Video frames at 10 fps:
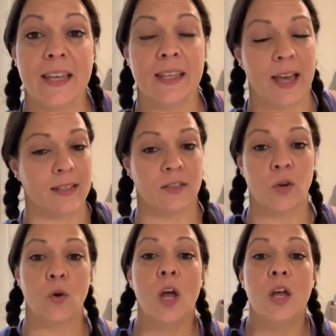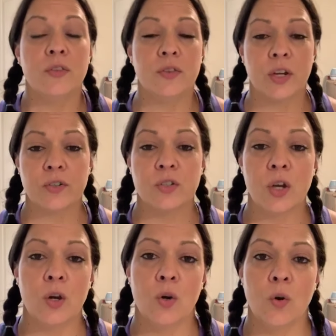yes, so there's
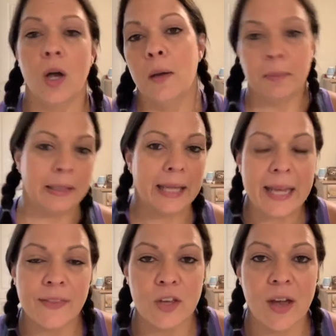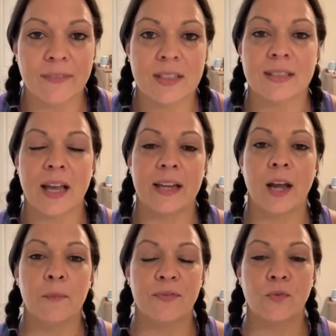no plan that you have to sign
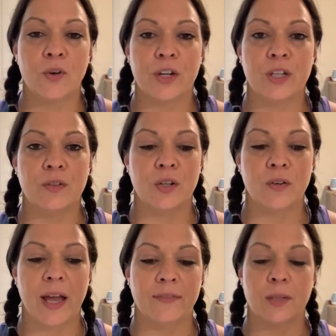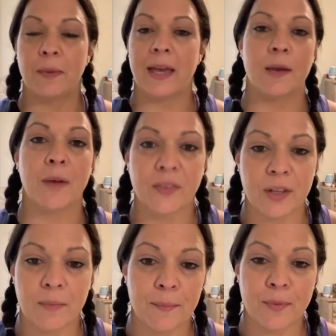up for. You don't have to pay a
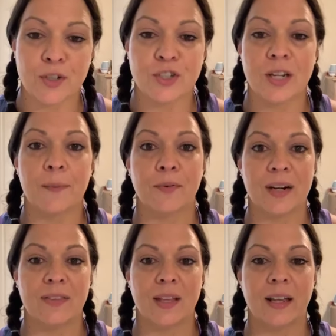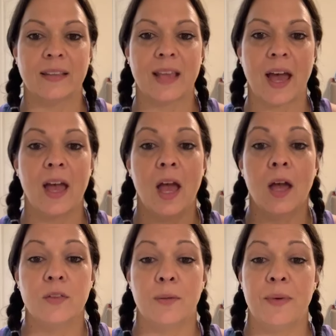monthly membership or anything like that.
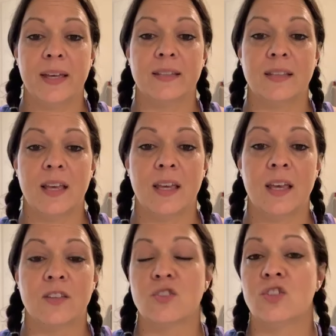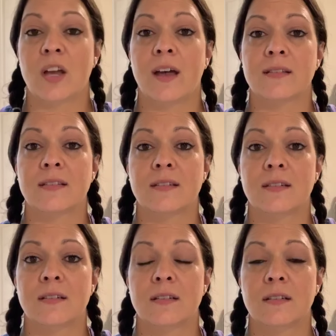The biggest thing is
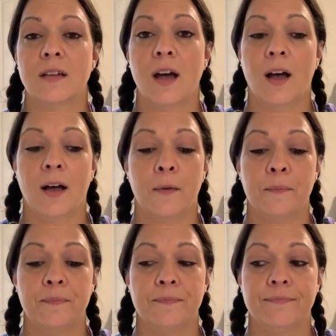just getting